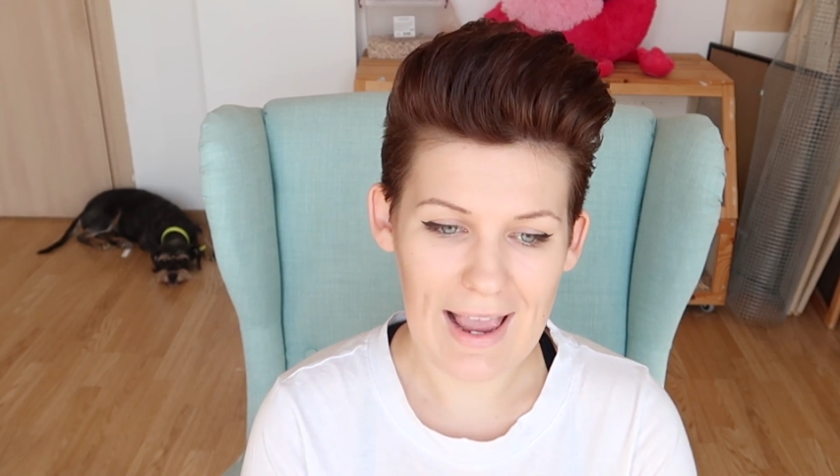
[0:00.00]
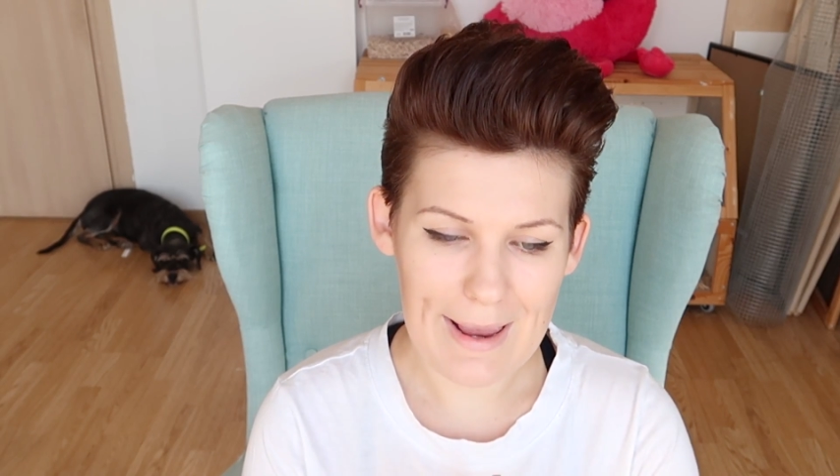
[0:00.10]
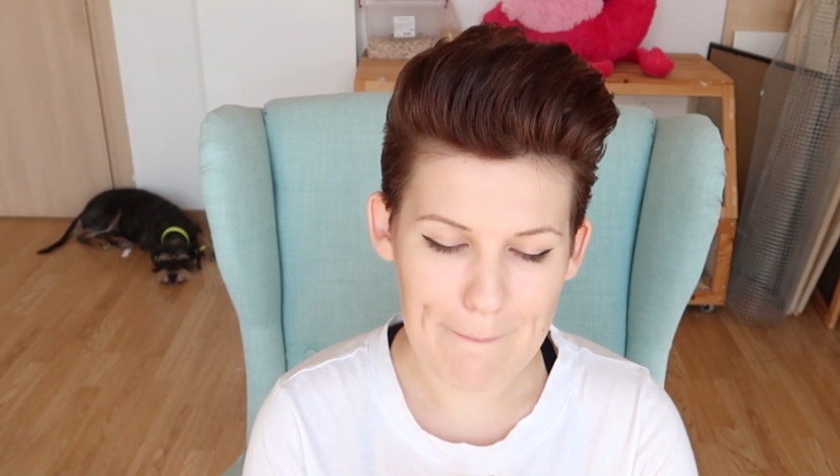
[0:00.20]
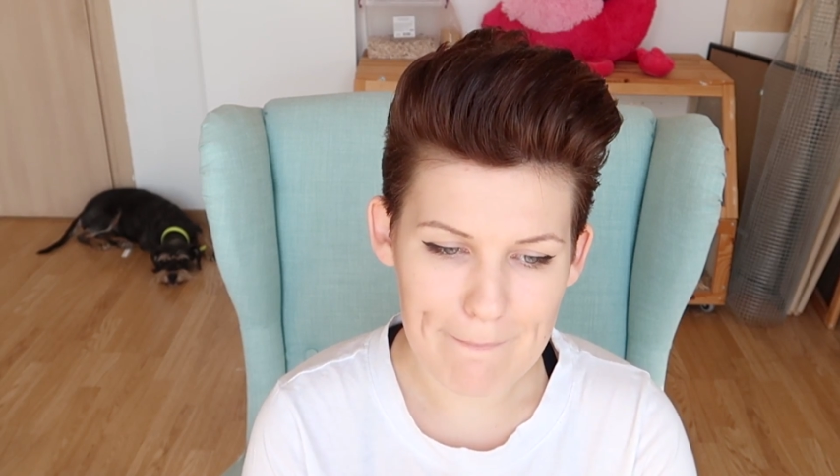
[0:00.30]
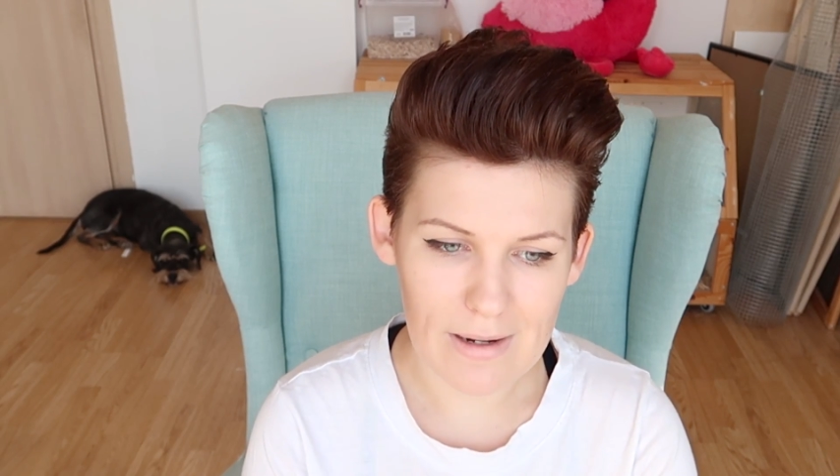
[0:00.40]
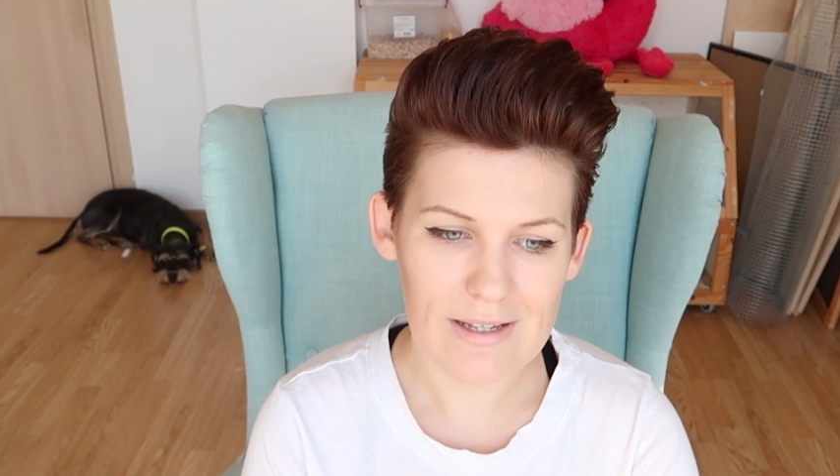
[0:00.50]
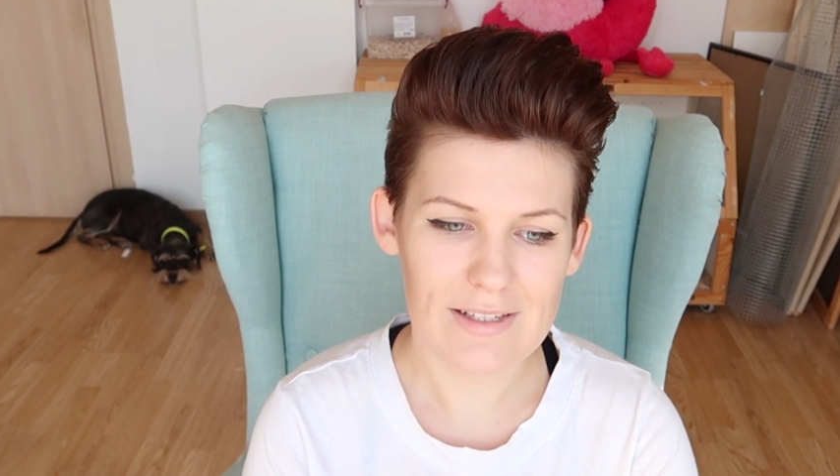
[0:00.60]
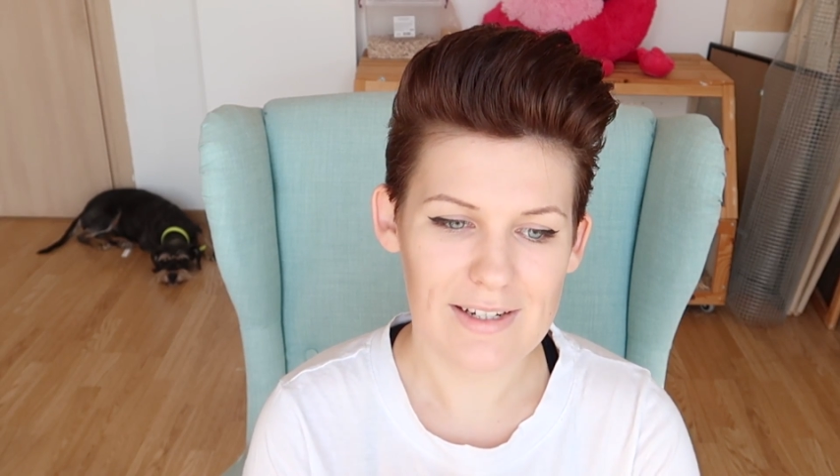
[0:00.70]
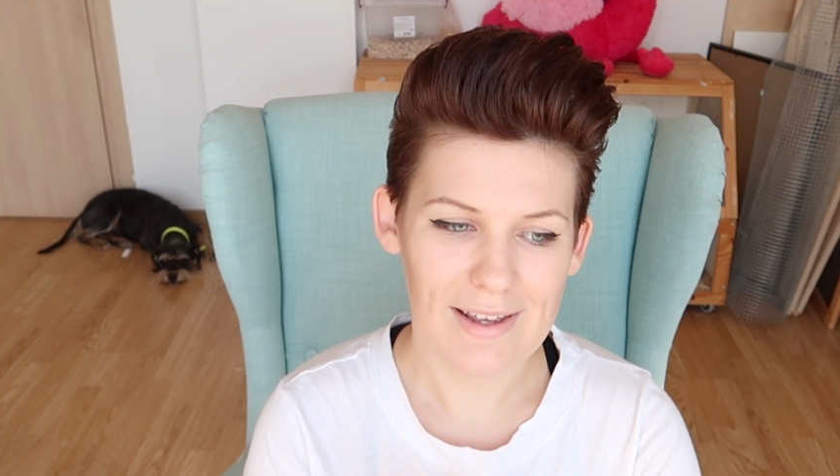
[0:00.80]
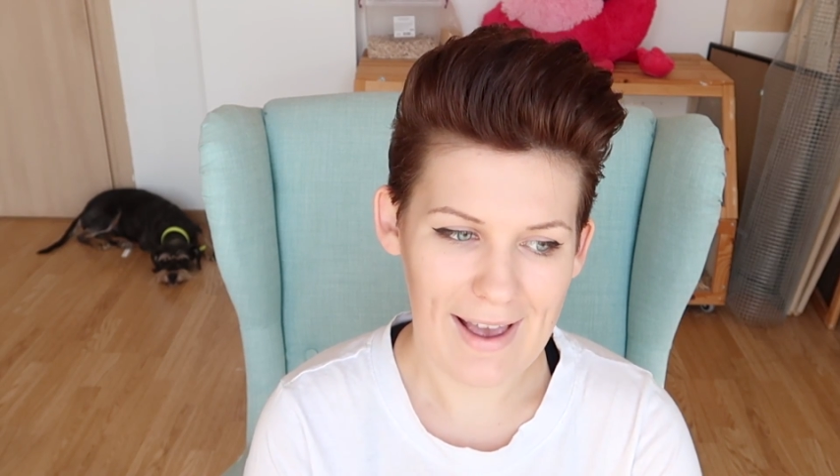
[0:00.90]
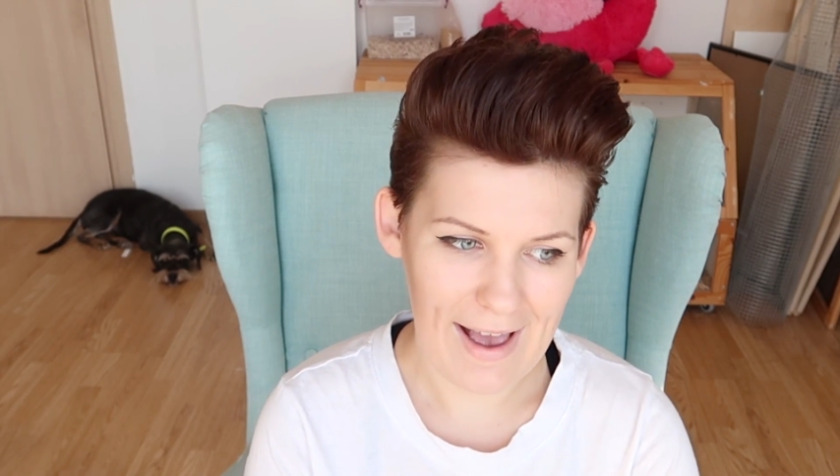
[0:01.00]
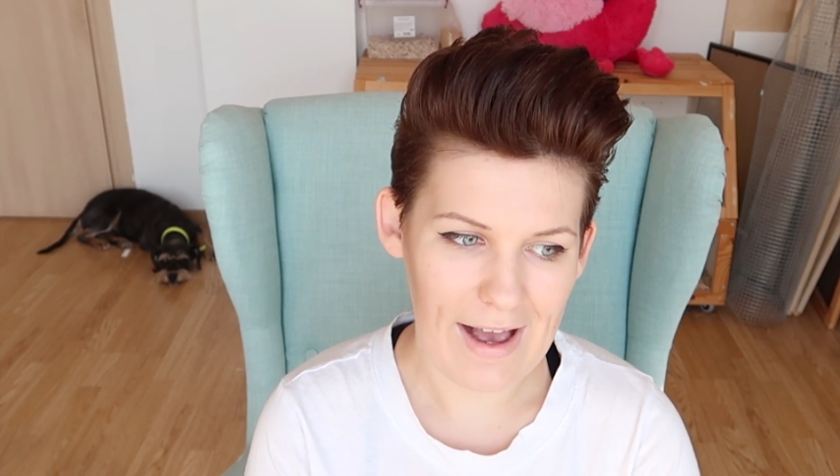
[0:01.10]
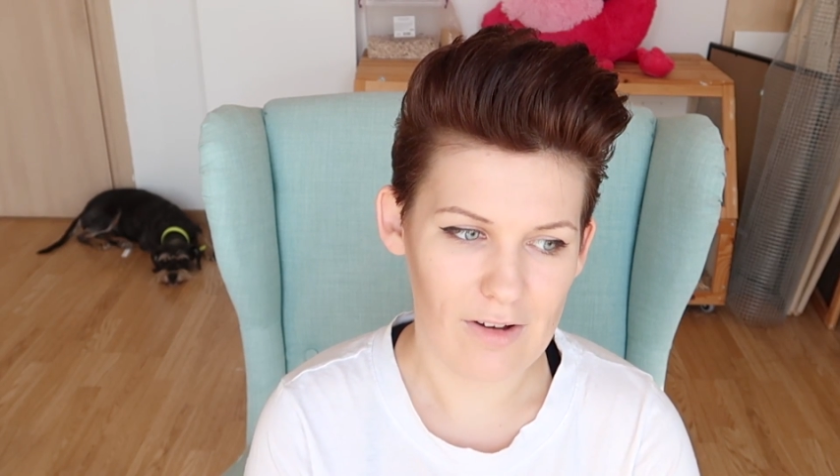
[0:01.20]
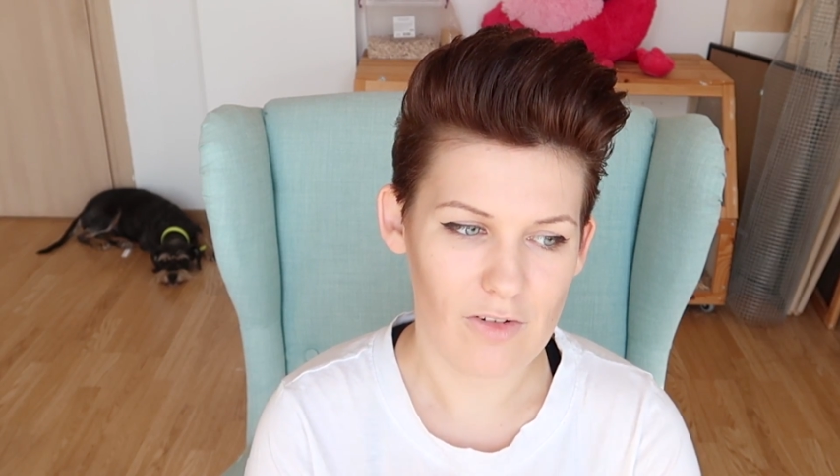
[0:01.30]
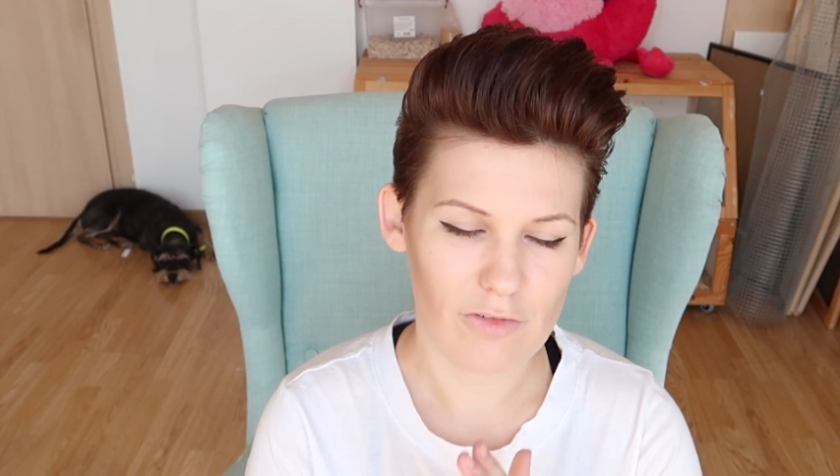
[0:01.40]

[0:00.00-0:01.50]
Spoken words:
a must-have